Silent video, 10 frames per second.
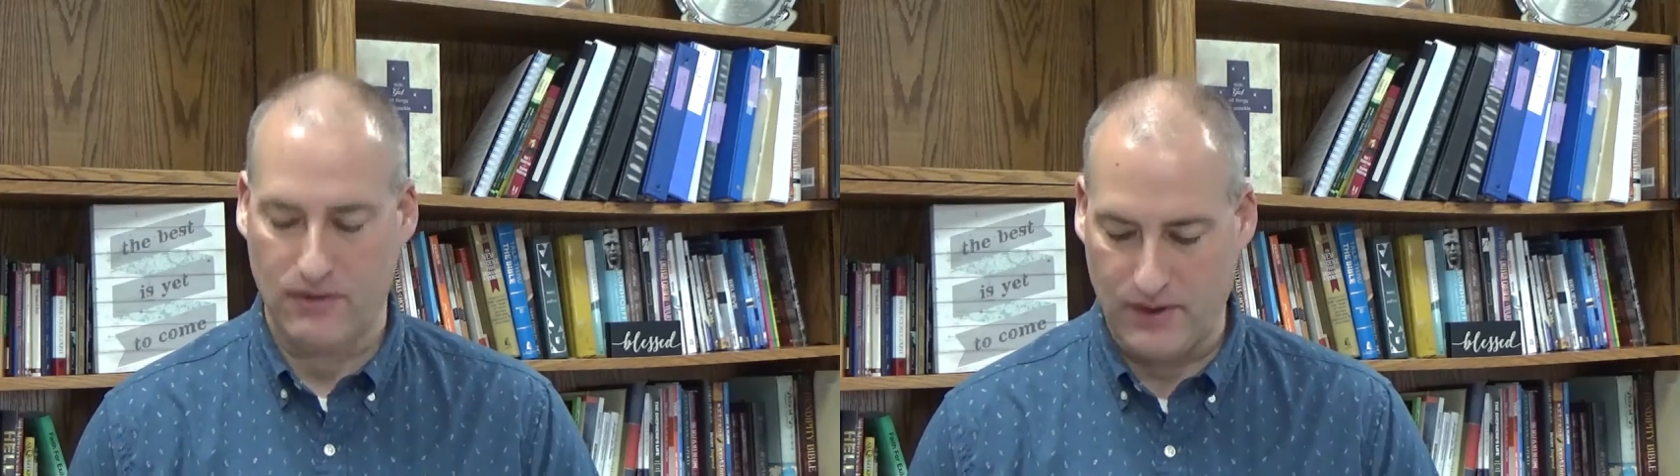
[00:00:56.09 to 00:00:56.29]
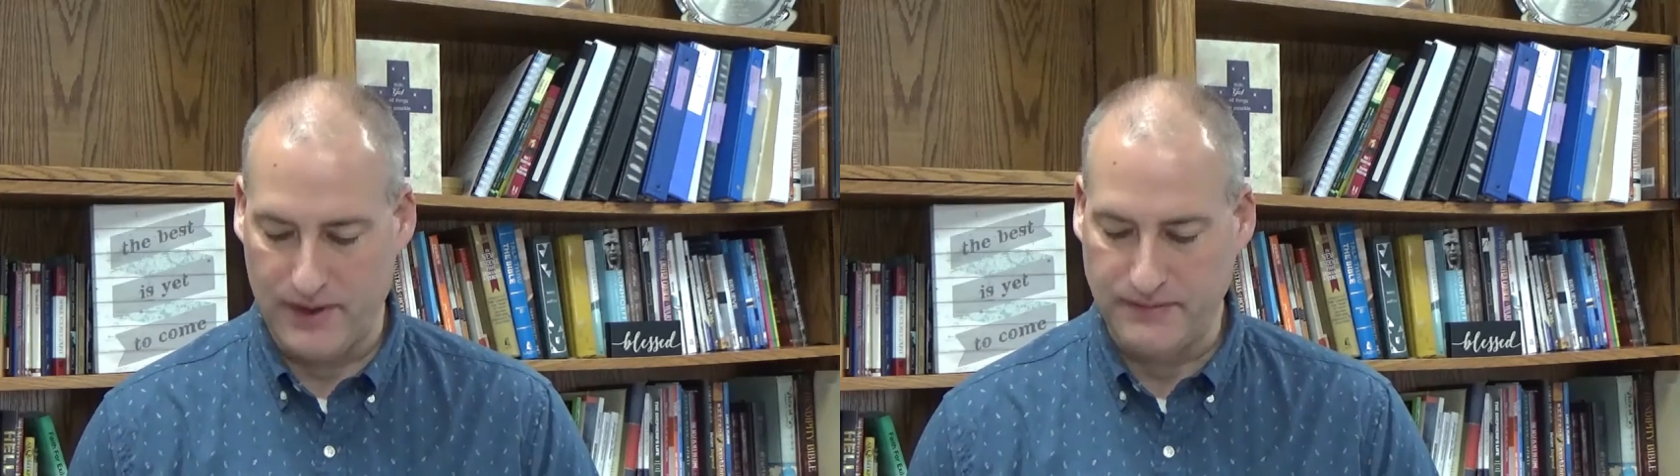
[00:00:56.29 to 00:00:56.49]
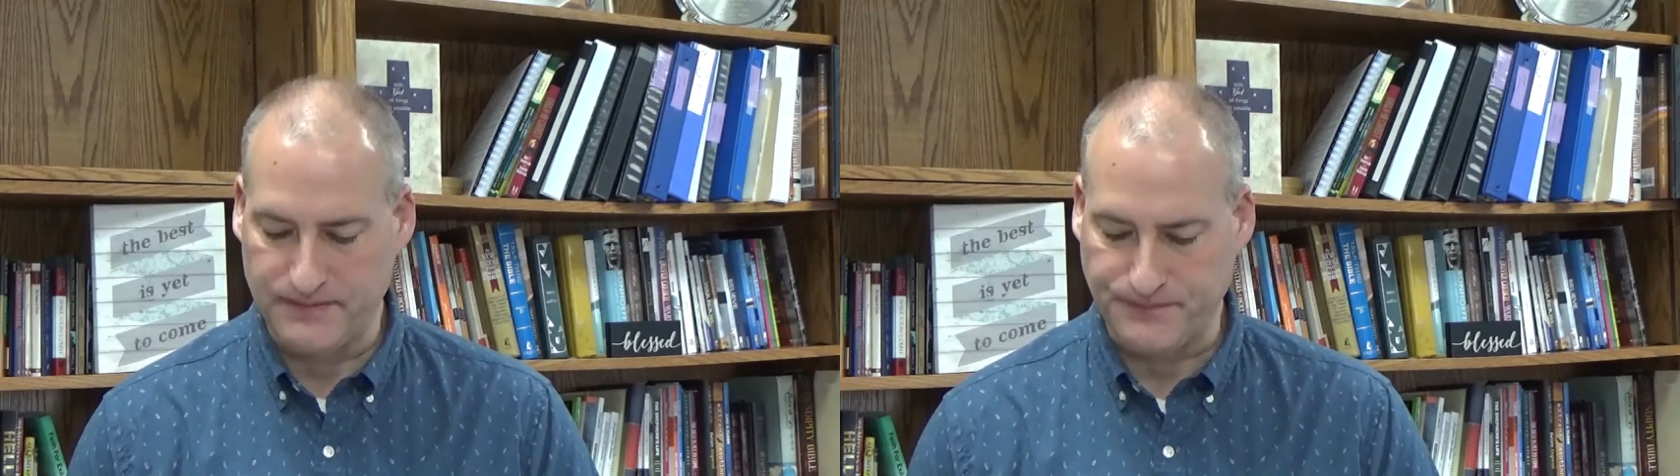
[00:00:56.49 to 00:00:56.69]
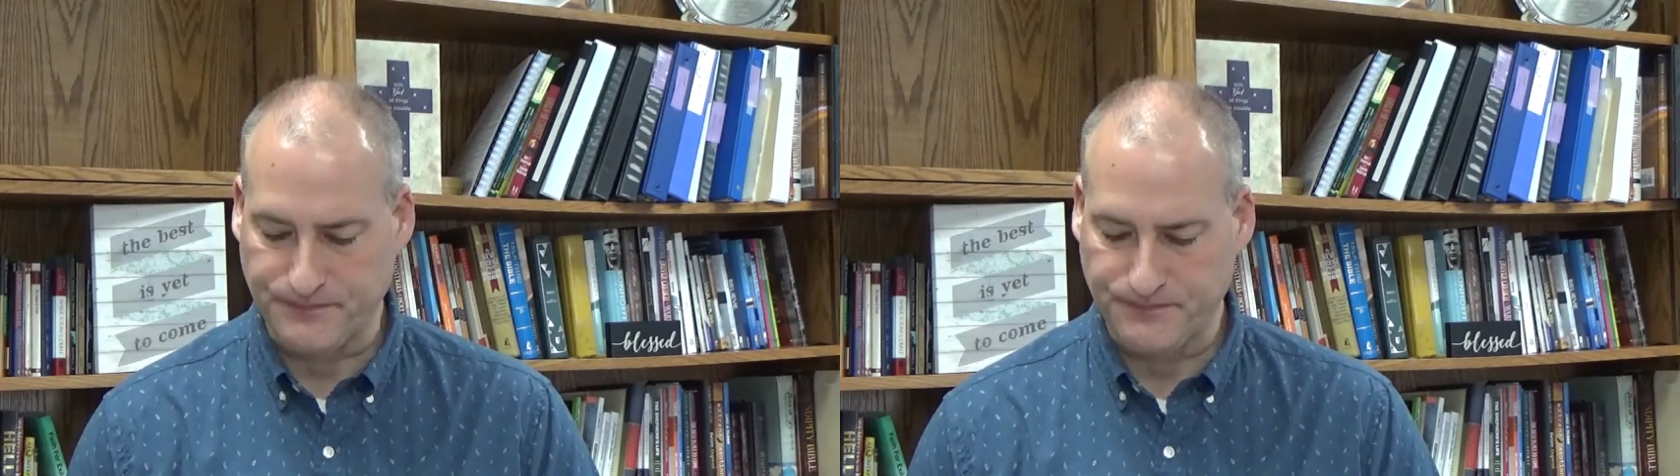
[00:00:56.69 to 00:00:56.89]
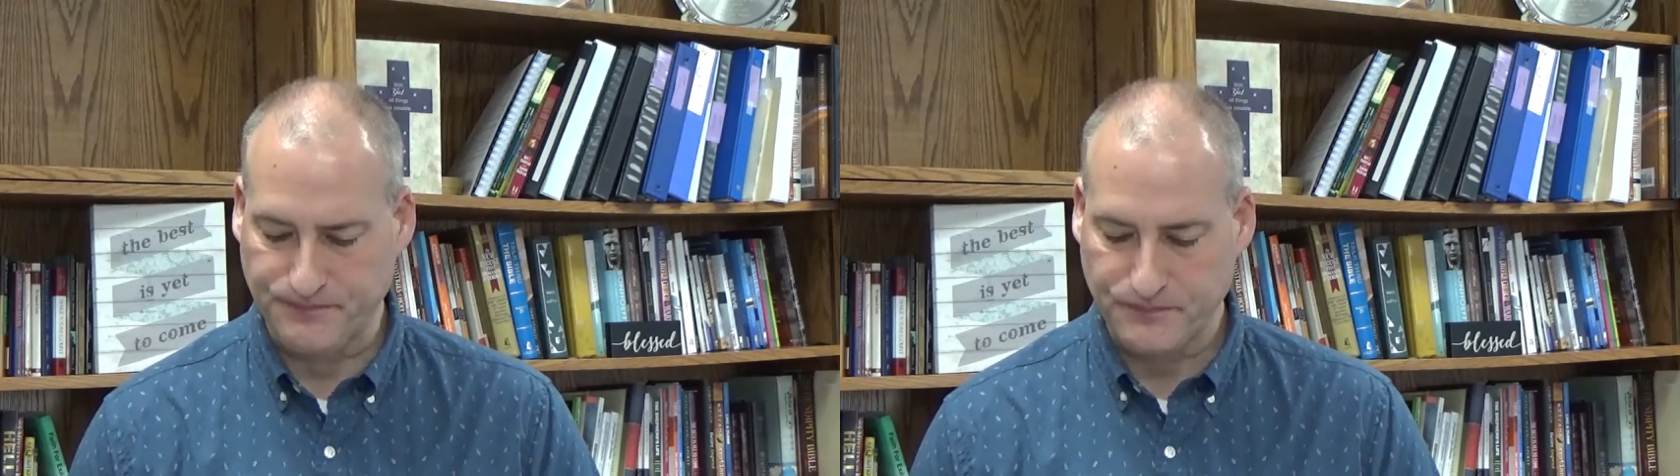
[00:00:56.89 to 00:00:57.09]
on
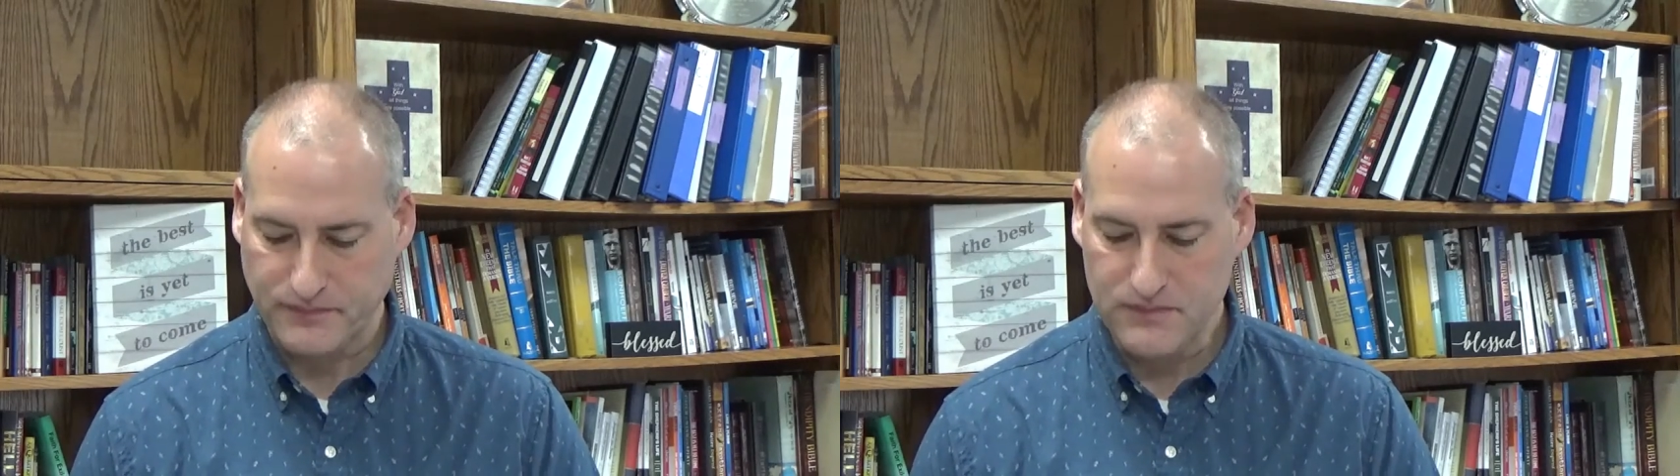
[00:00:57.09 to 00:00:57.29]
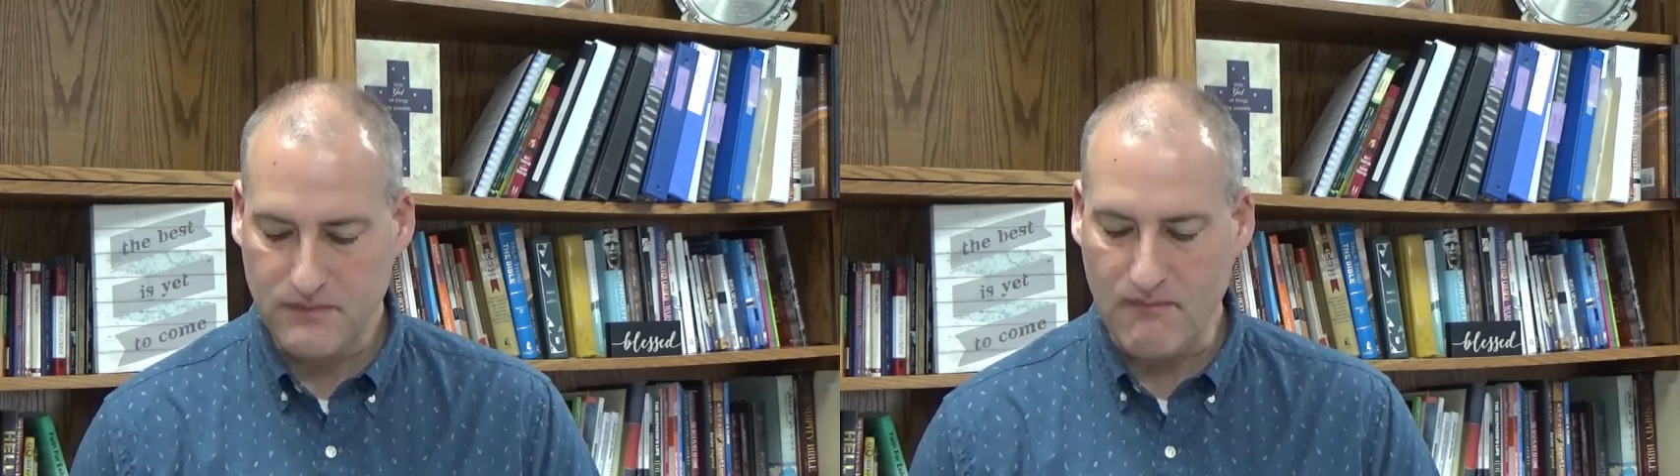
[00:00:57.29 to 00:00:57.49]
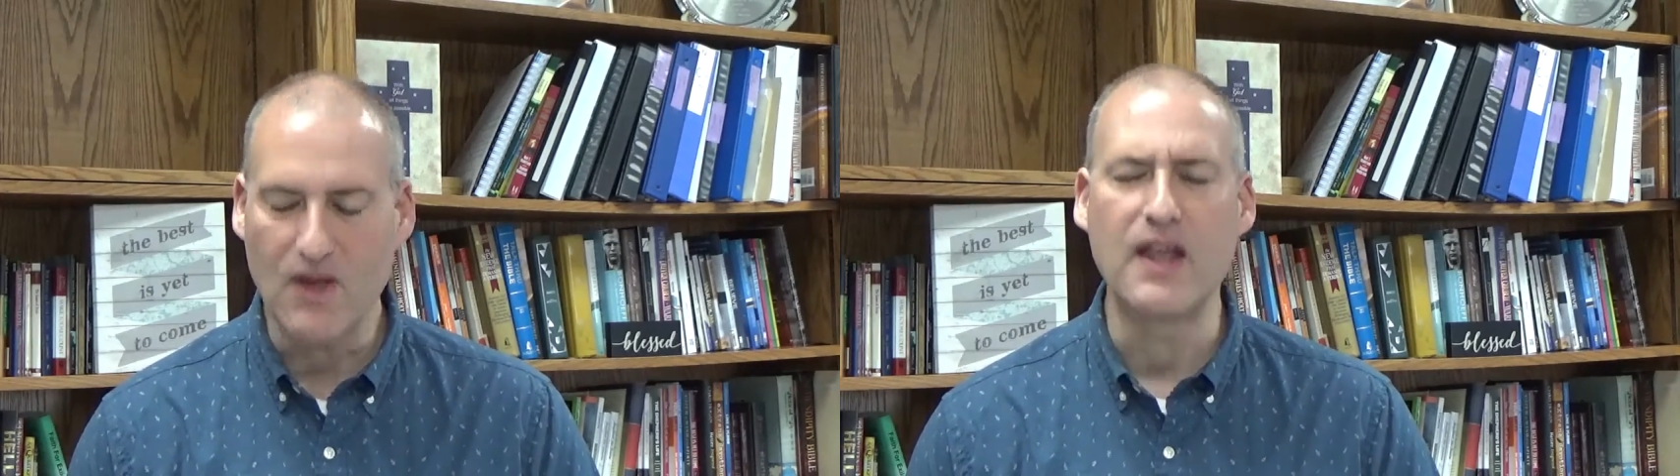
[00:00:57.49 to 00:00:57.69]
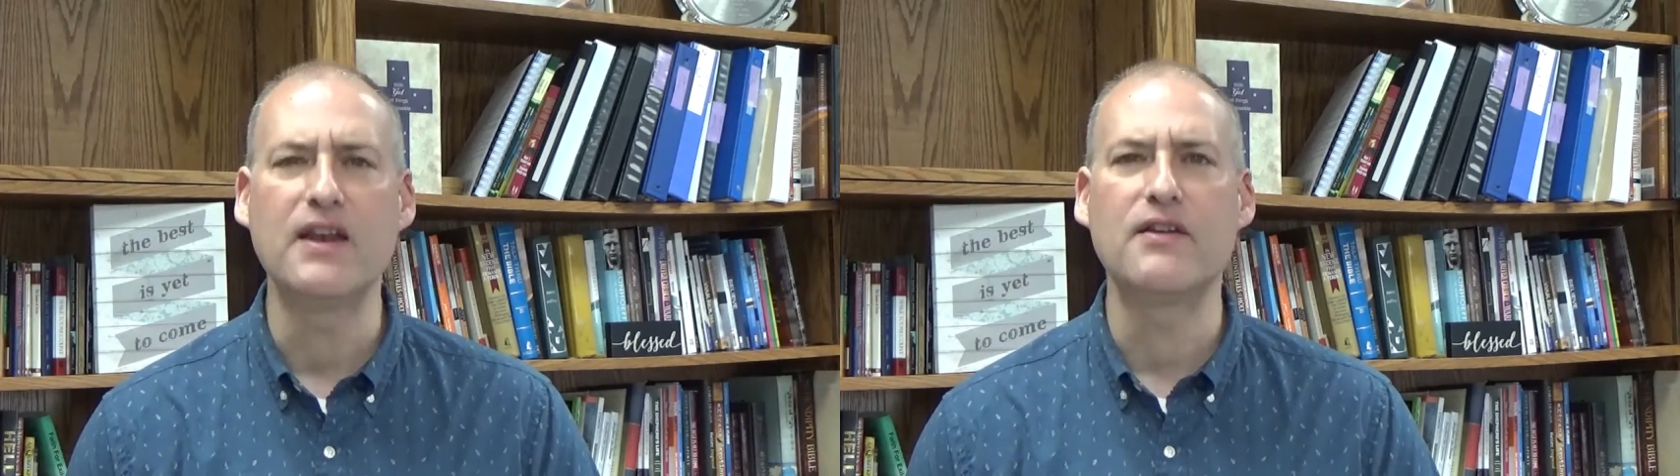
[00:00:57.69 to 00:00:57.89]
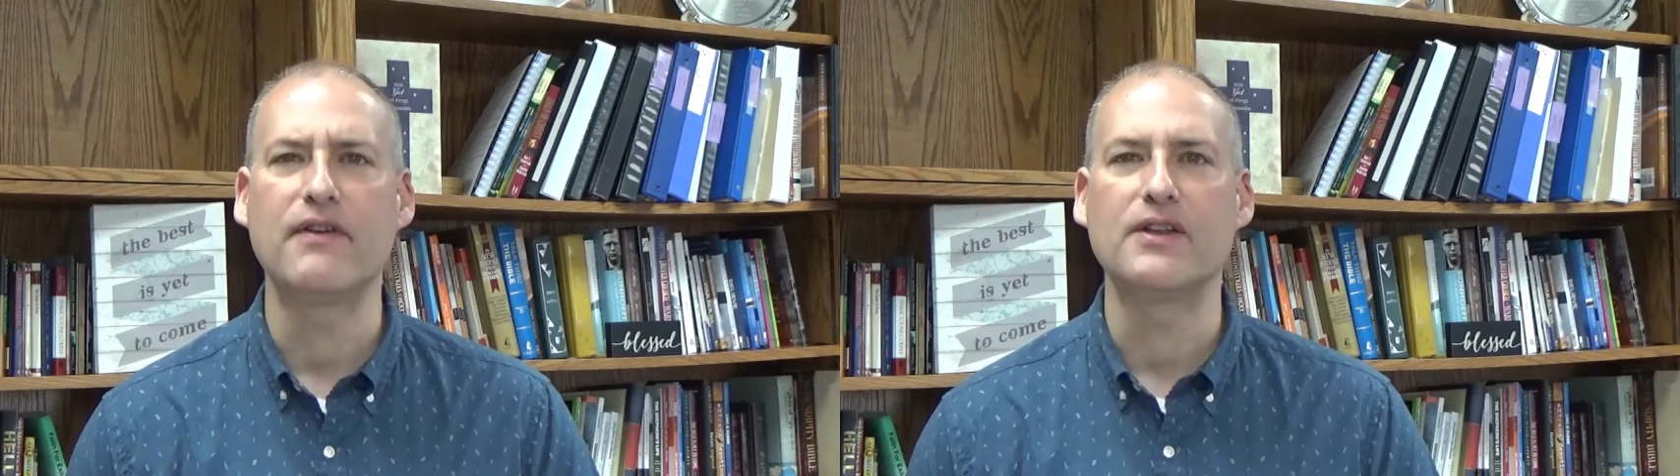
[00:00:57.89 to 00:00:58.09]

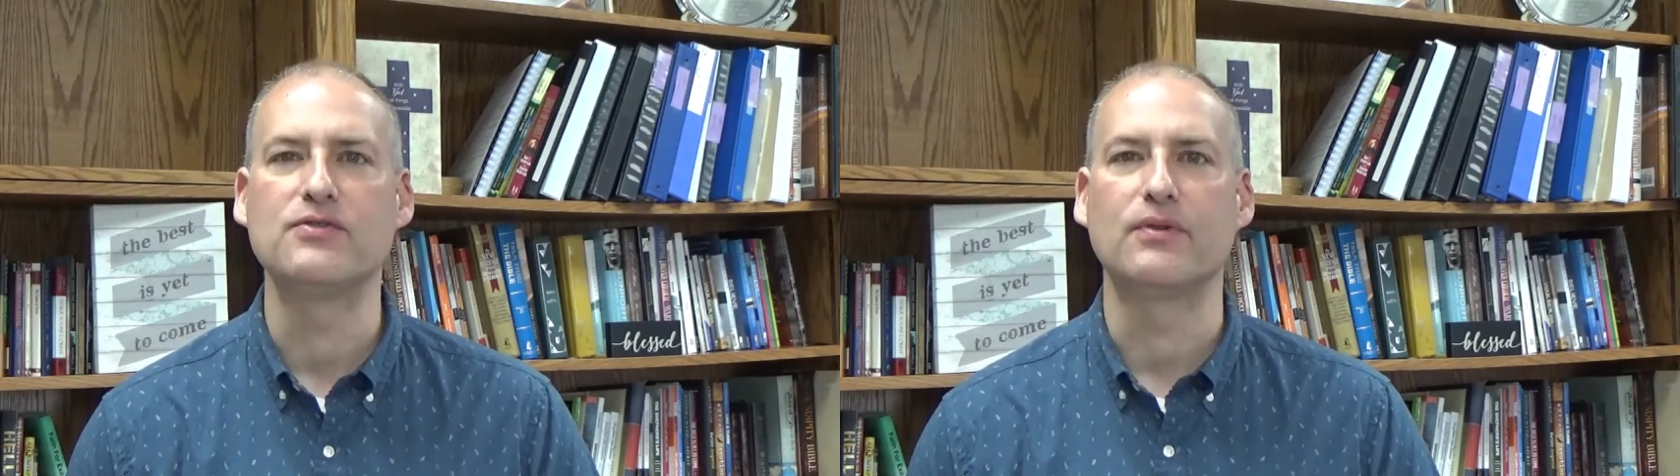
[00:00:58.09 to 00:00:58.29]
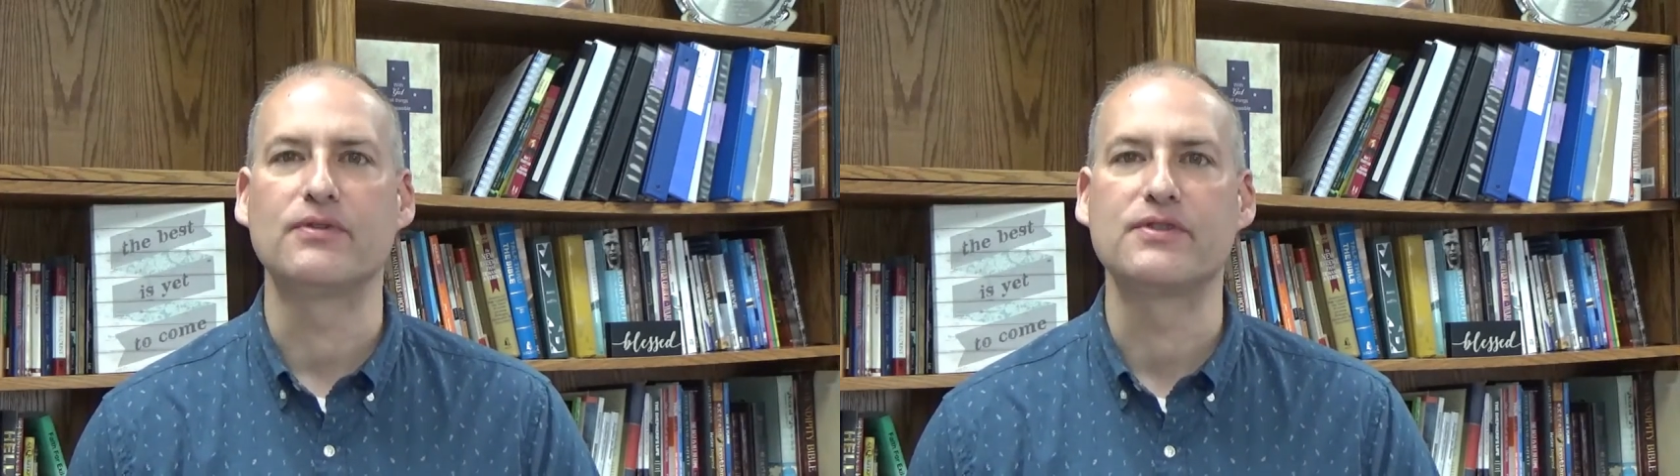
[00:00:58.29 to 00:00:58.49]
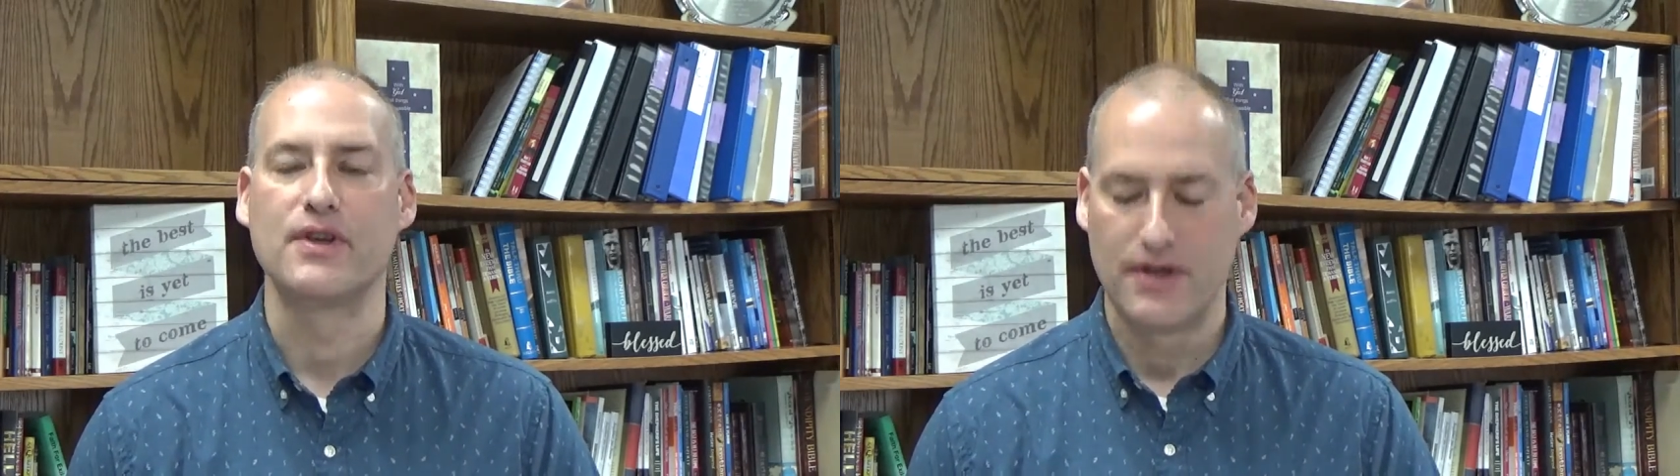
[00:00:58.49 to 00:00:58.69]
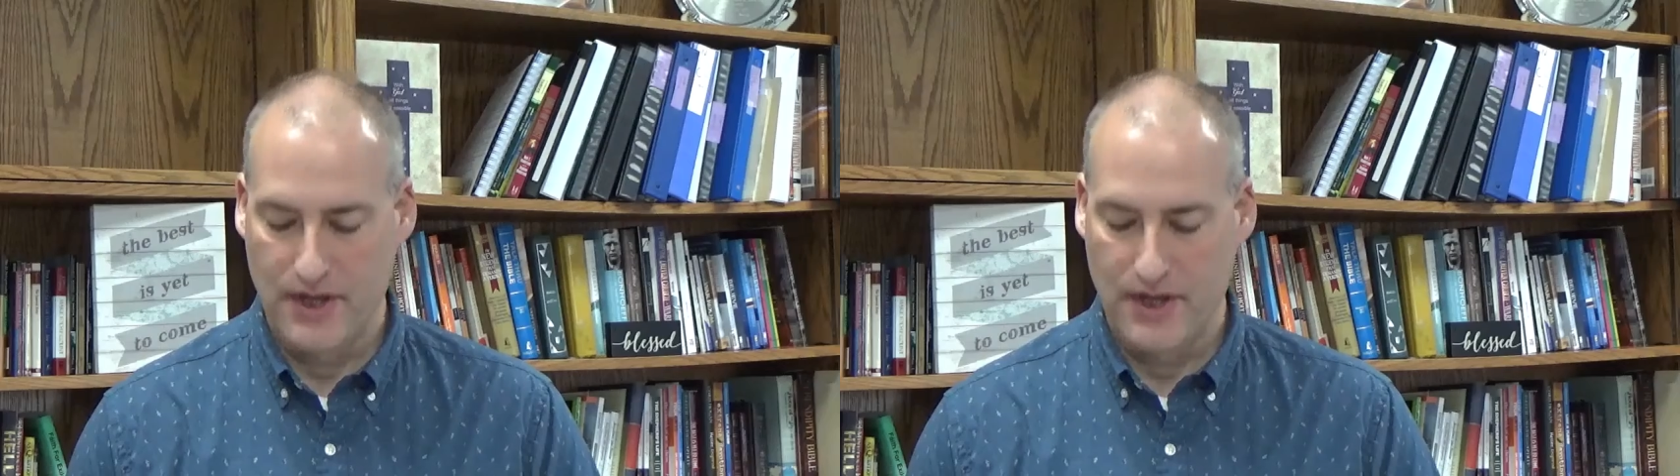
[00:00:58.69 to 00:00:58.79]
individuals.